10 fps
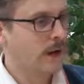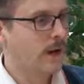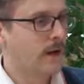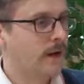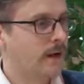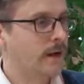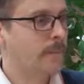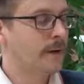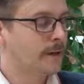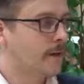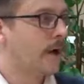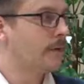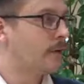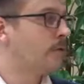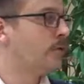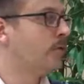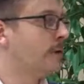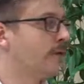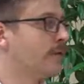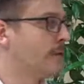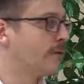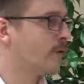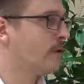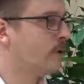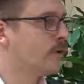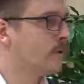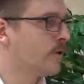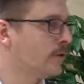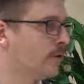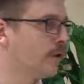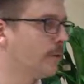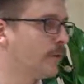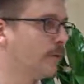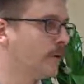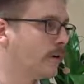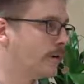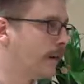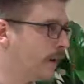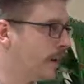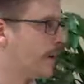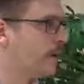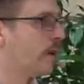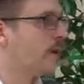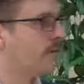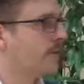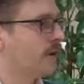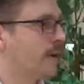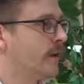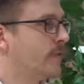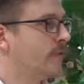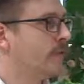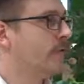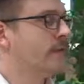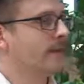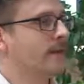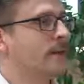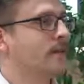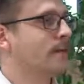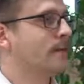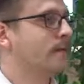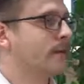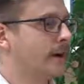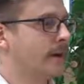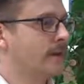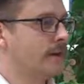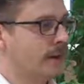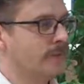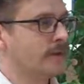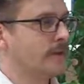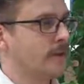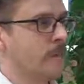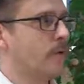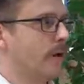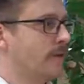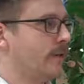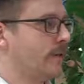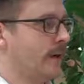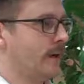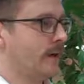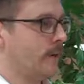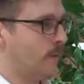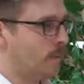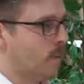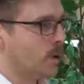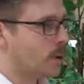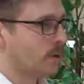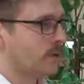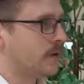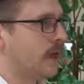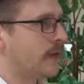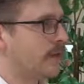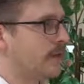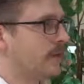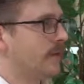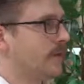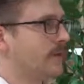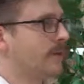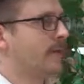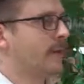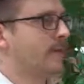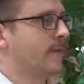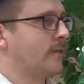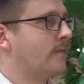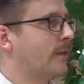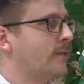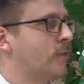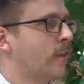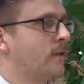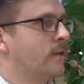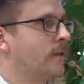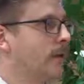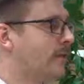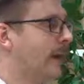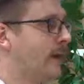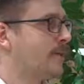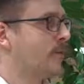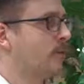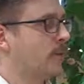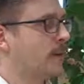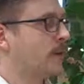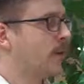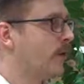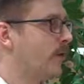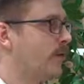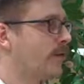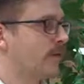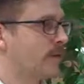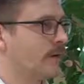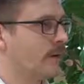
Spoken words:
But other universities all over Europe, they are offering, if it's not like a even separate like a module, then that's at least one class or one course